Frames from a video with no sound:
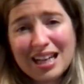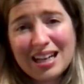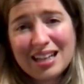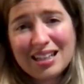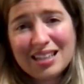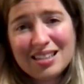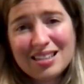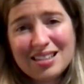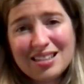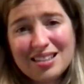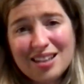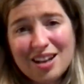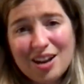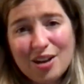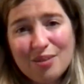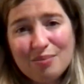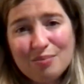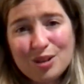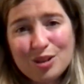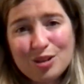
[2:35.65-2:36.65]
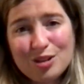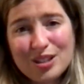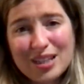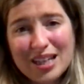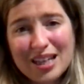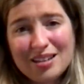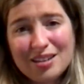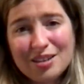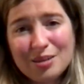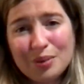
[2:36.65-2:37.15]
As you
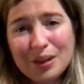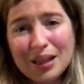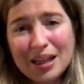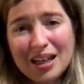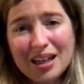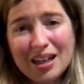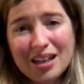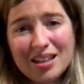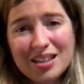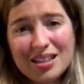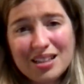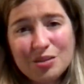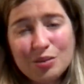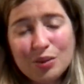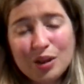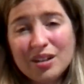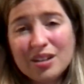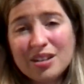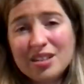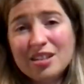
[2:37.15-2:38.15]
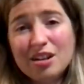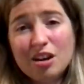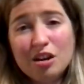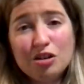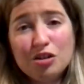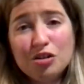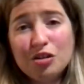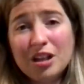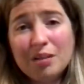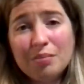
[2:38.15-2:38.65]
said at the beginning, I said we're going to
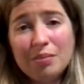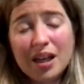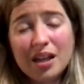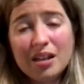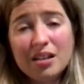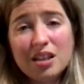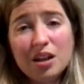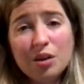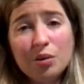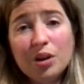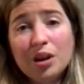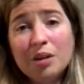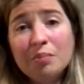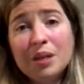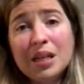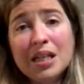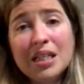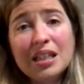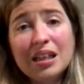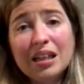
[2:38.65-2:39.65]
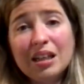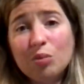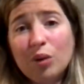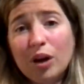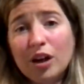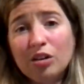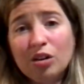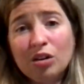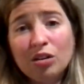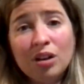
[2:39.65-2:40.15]
start dreaming. So we immediately
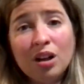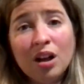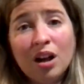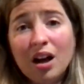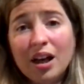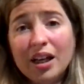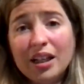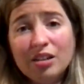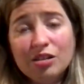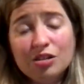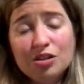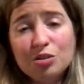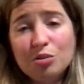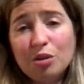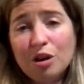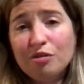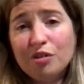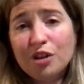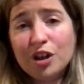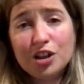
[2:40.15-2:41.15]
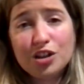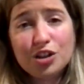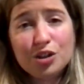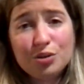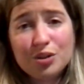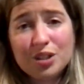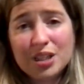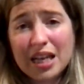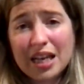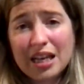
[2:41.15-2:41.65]
went online onto our
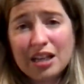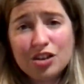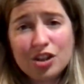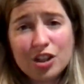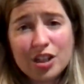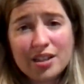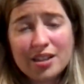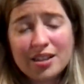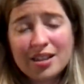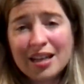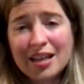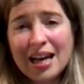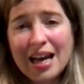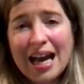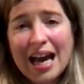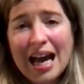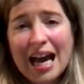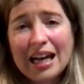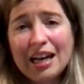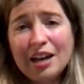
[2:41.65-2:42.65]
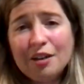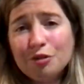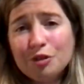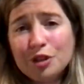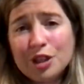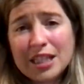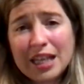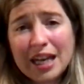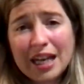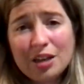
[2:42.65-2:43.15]
virtual stages. And
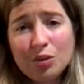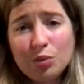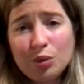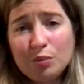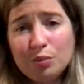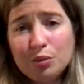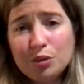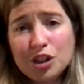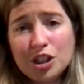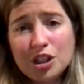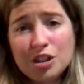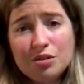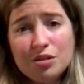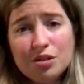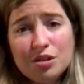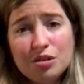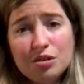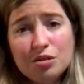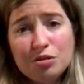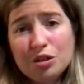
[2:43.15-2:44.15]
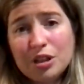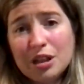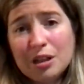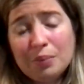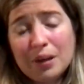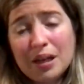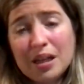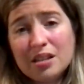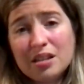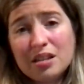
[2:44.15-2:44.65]
every day we produce three
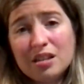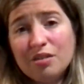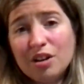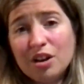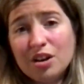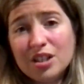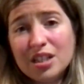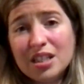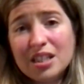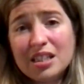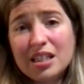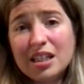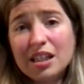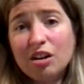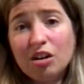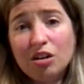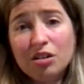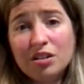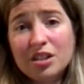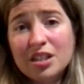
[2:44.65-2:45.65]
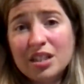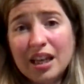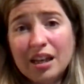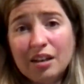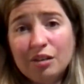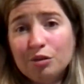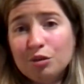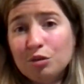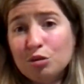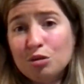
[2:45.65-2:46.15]
pieces of artistic
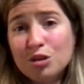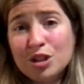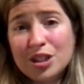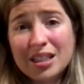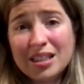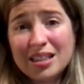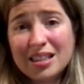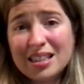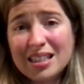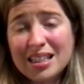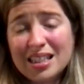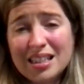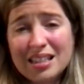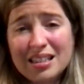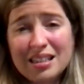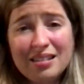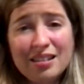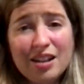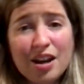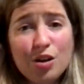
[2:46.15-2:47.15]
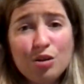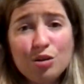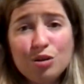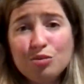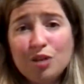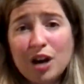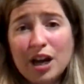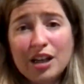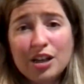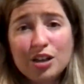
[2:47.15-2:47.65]
content for audiences. And those
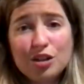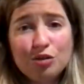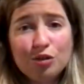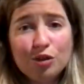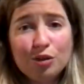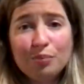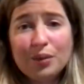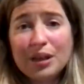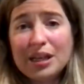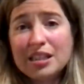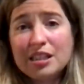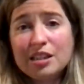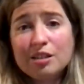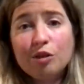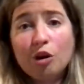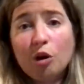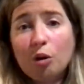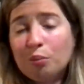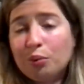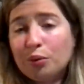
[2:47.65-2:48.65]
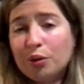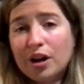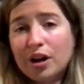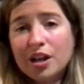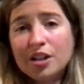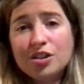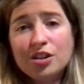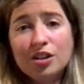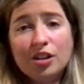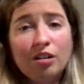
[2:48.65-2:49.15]
range from pieces of
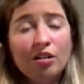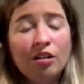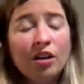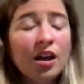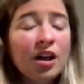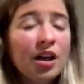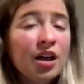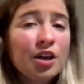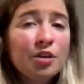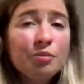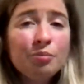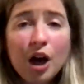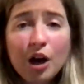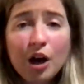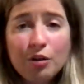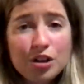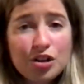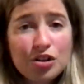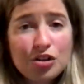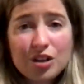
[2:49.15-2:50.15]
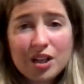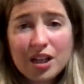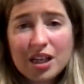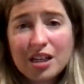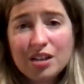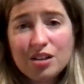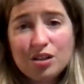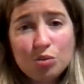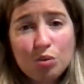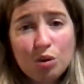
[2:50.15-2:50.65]
opera to
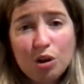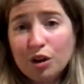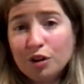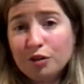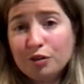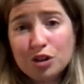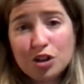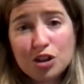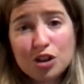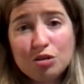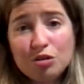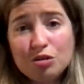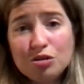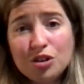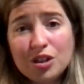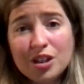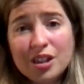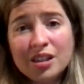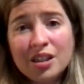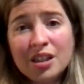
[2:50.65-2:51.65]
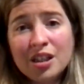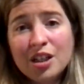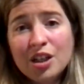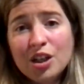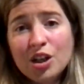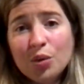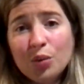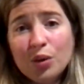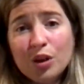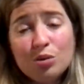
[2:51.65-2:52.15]
poetry to work for children.
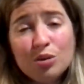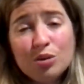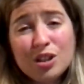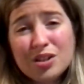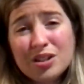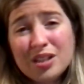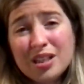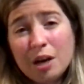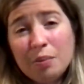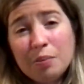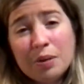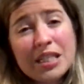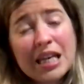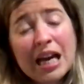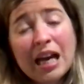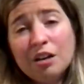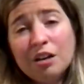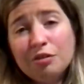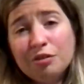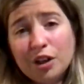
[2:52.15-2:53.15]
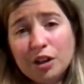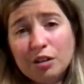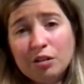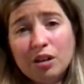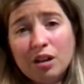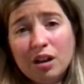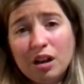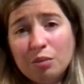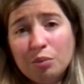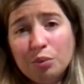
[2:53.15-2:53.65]
We also set up a telephone
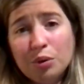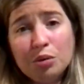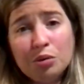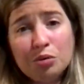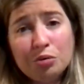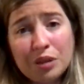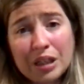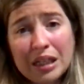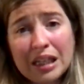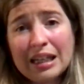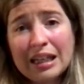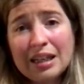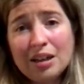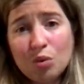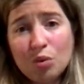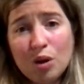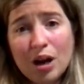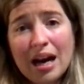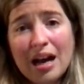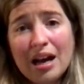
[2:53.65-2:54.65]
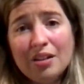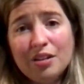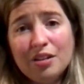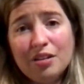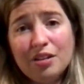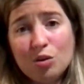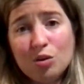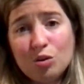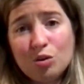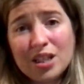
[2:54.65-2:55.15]
club. We were really aware that
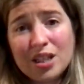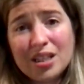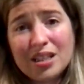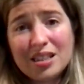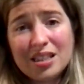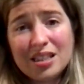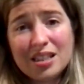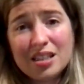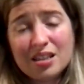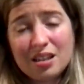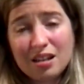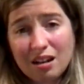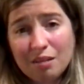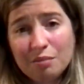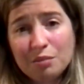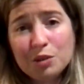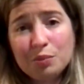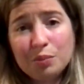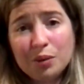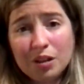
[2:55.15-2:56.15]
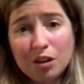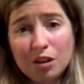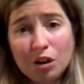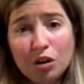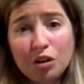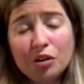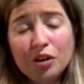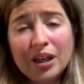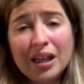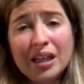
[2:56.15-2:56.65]
the audiences that come to
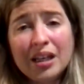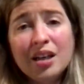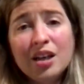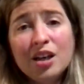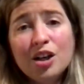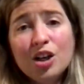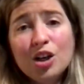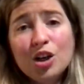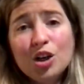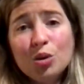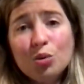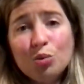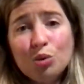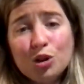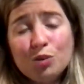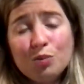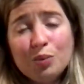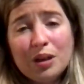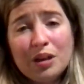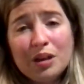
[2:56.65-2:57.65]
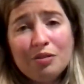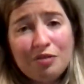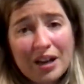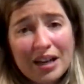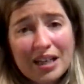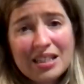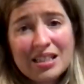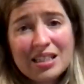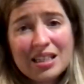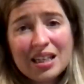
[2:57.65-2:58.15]
Pitlochry would be
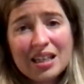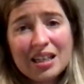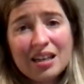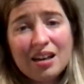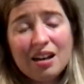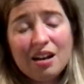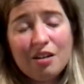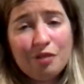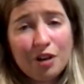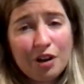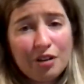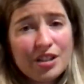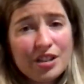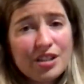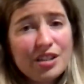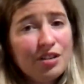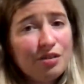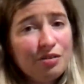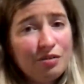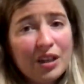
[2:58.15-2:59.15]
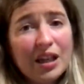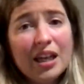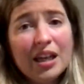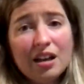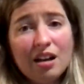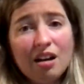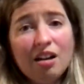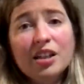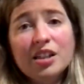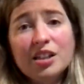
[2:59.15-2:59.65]
facing a very severe
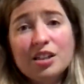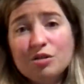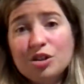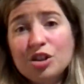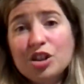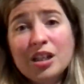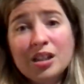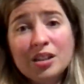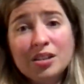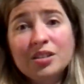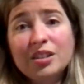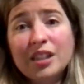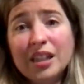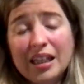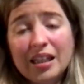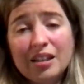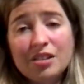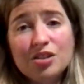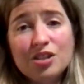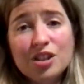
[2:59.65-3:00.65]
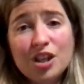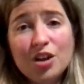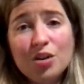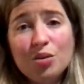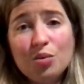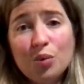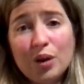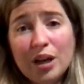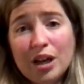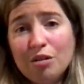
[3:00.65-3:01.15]
kind of shielding.
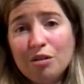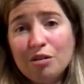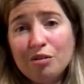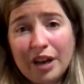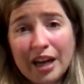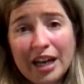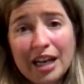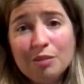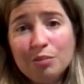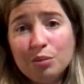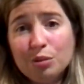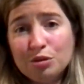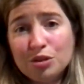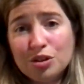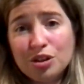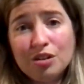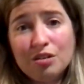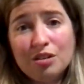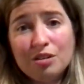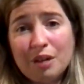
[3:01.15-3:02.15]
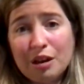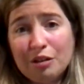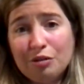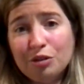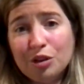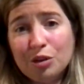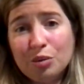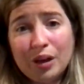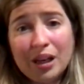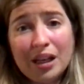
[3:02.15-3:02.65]
So we're available to them
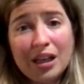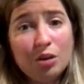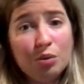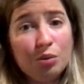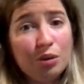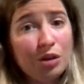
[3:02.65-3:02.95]
every week.